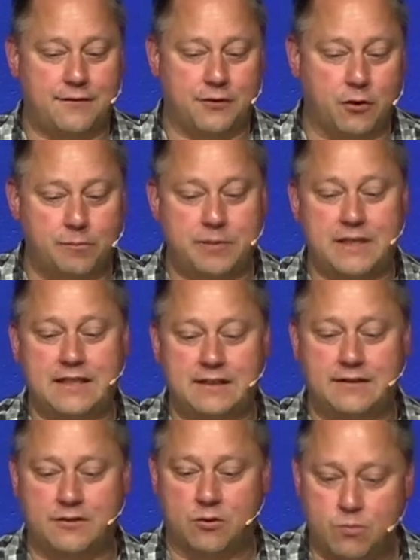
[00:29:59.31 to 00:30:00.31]
They're
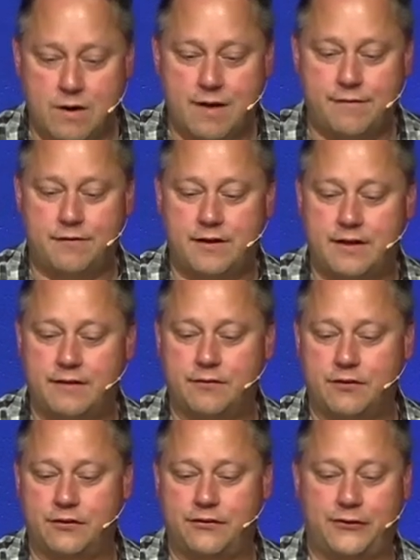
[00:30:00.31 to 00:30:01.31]
obedient, they're reverent.
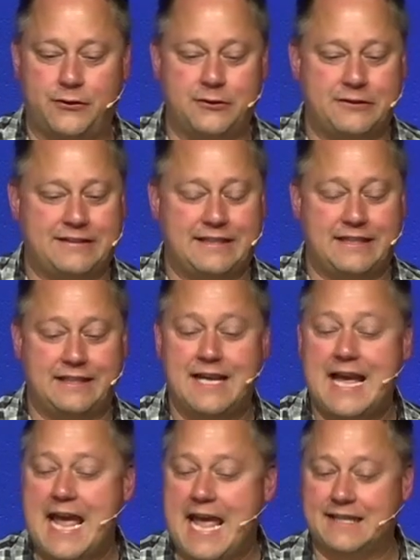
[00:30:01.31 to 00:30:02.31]
Verse 13.
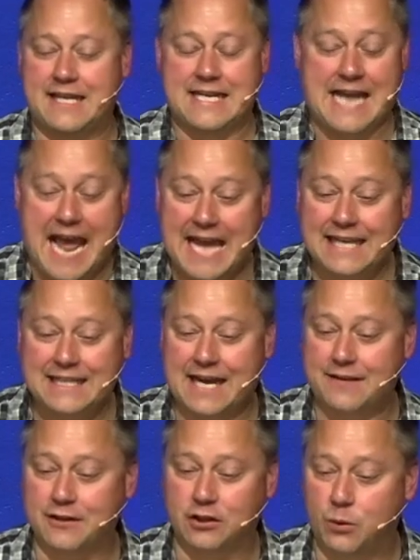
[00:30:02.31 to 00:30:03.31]
And then
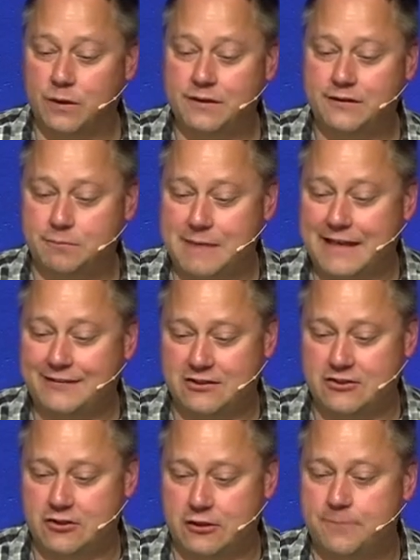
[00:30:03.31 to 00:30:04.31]
Haggai, the Lord's
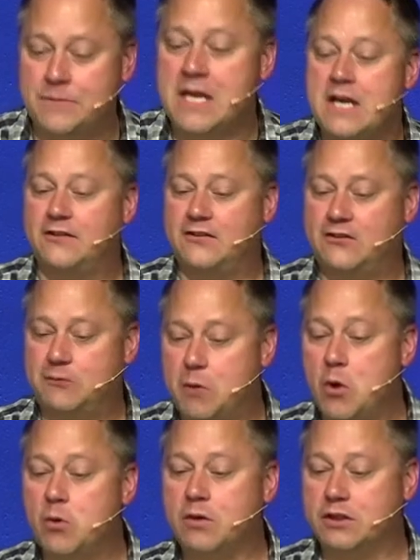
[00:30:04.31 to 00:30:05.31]
messenger,
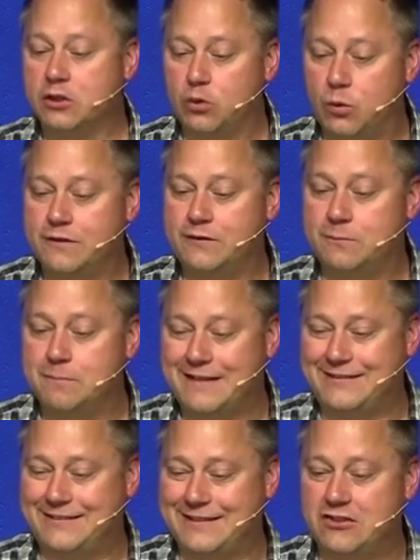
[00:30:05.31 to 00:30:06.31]
spoke the Lord's
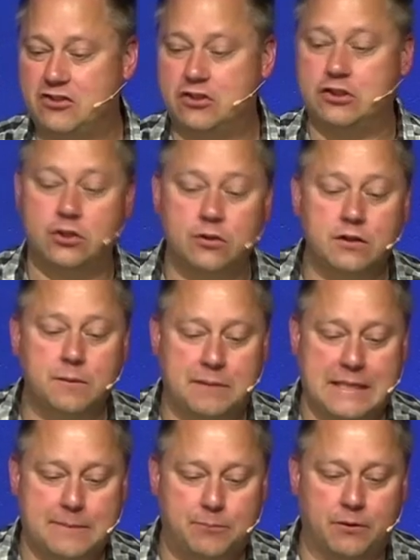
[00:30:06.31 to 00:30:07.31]
message to the
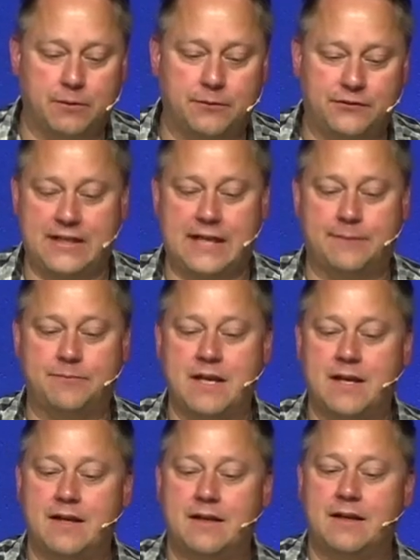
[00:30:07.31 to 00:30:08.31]
people, saying,
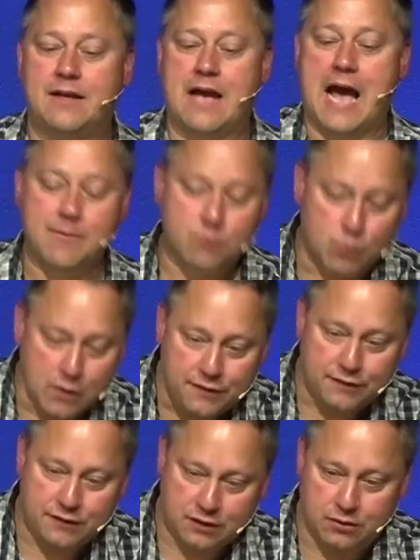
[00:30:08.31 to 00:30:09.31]
I'm
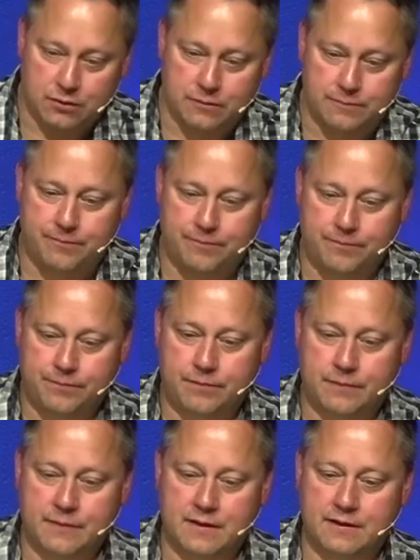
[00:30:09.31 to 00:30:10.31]
with you,
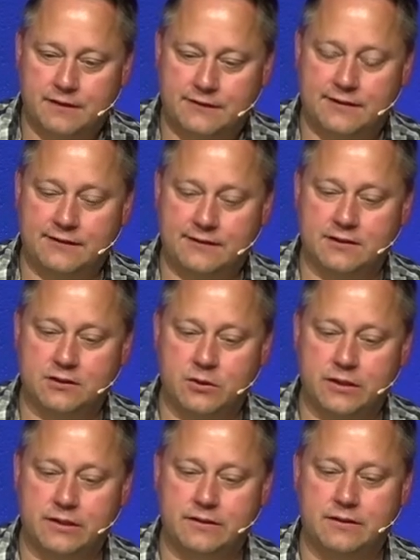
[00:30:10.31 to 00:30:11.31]
says the
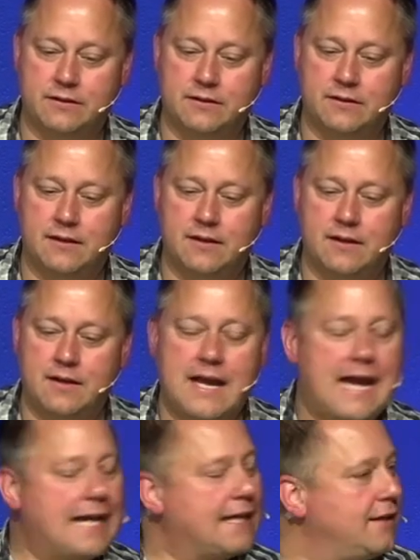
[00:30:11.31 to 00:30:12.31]
Lord.
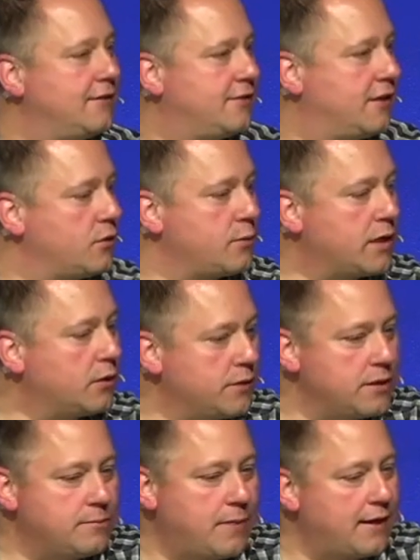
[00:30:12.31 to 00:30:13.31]
I can't tell you, we can
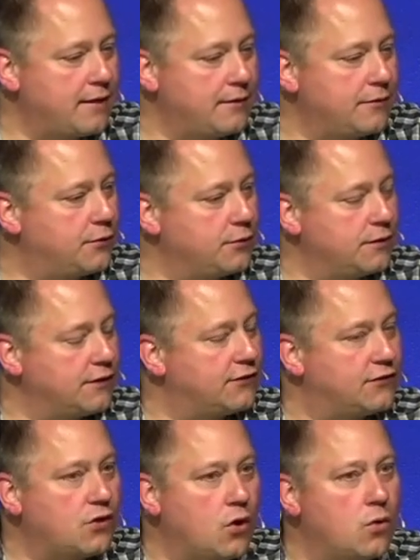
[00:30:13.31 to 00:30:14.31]
read by, through this
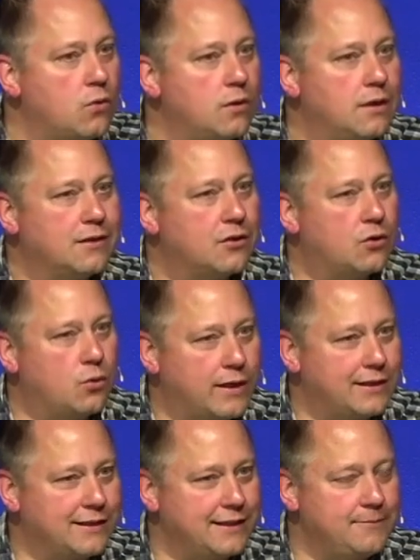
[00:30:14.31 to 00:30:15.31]
so
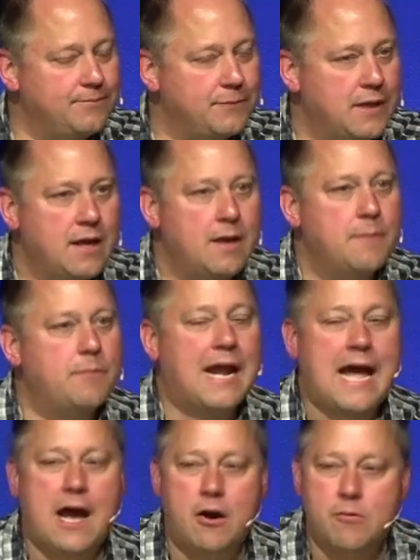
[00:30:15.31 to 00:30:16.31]
quickly, but
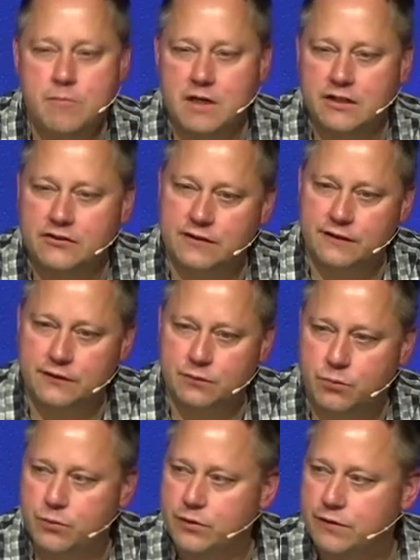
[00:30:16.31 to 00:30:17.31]
how much this
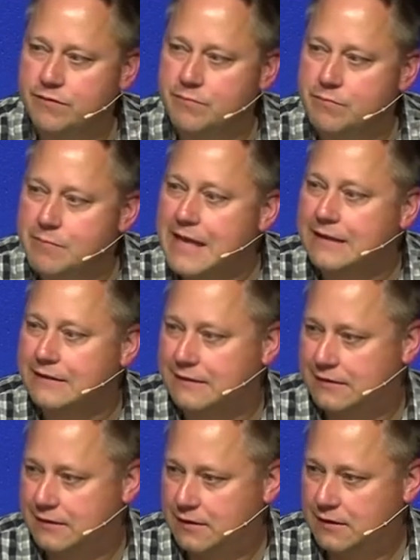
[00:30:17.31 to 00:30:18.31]
would have
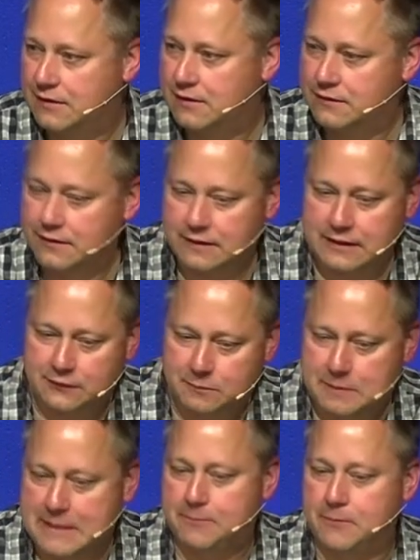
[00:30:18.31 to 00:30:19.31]
meant to these
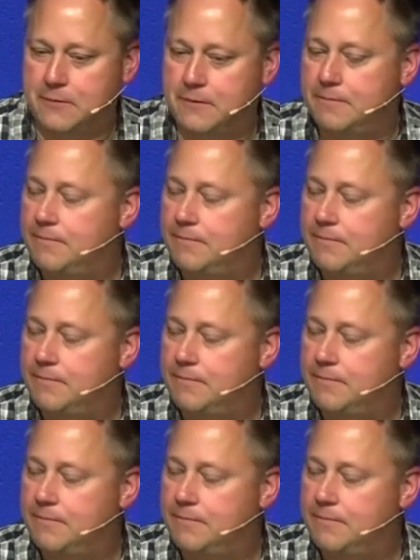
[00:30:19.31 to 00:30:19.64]
people.